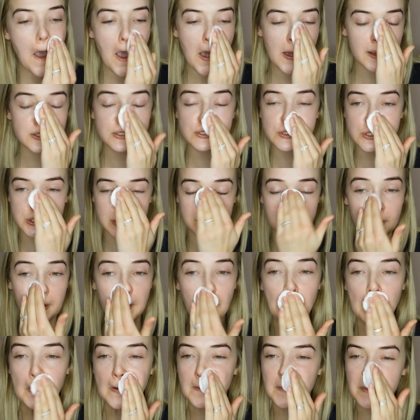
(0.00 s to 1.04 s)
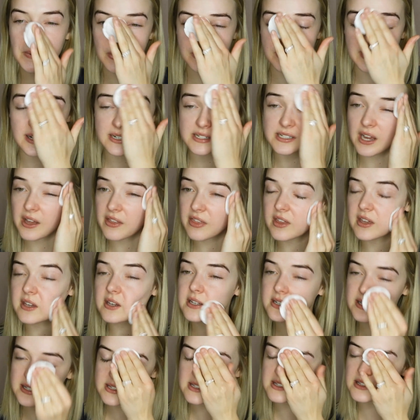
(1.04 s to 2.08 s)
Super good product. I think
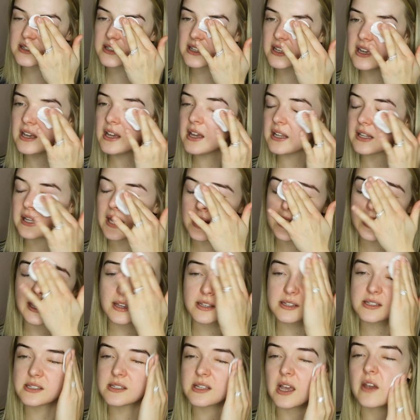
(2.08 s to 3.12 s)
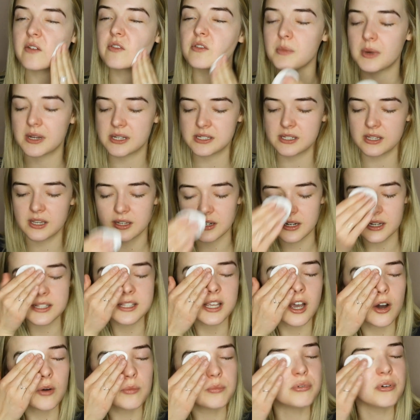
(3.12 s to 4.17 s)
it's like saved my skin. It's
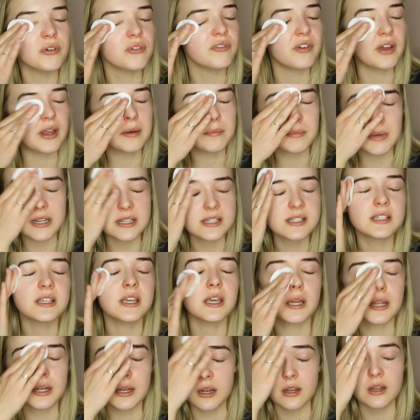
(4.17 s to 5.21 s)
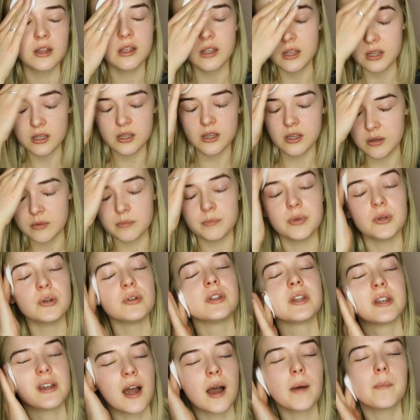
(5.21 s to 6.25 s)
helped prevent my skin
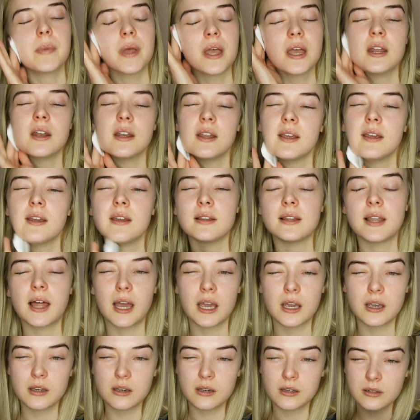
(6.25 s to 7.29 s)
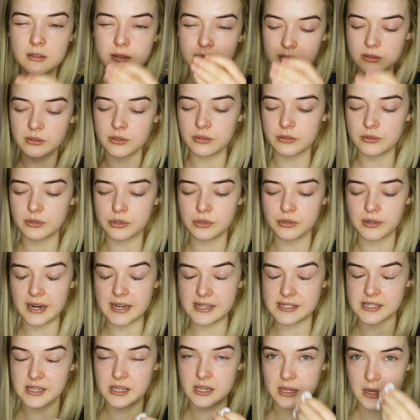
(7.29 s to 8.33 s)
building up any like
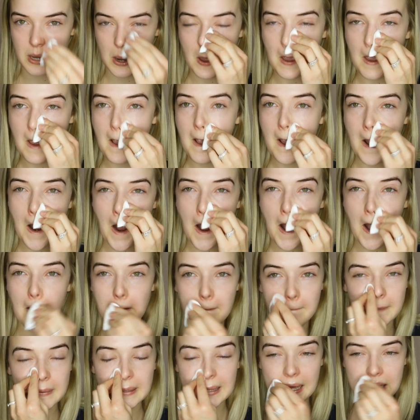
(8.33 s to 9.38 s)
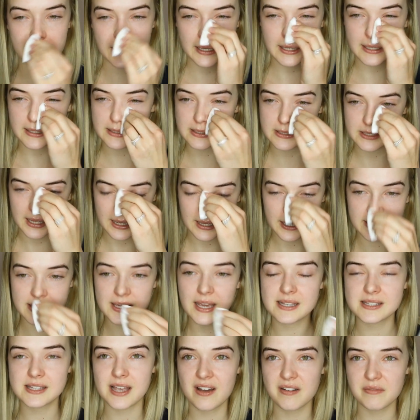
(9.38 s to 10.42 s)
crazy blackheads. Like, yes,
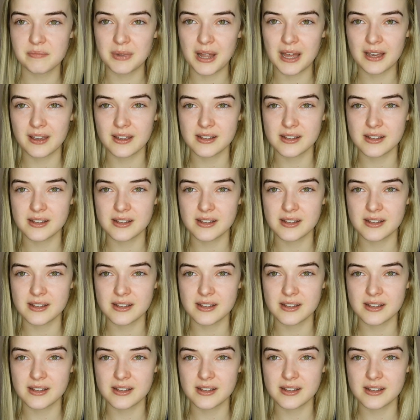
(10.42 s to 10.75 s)
I have blackheads.